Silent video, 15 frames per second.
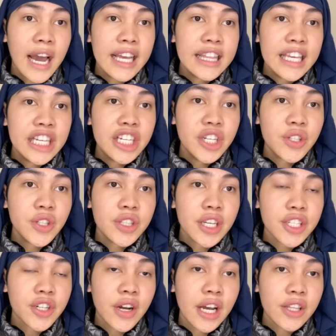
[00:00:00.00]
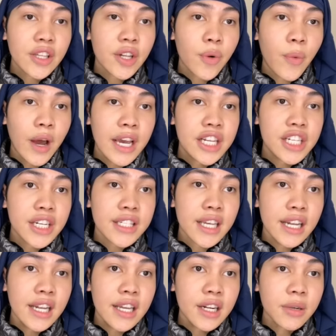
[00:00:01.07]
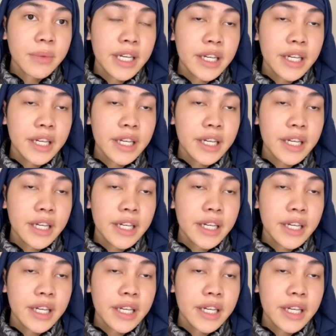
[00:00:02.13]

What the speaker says: I need you to tilt your head to the right just a little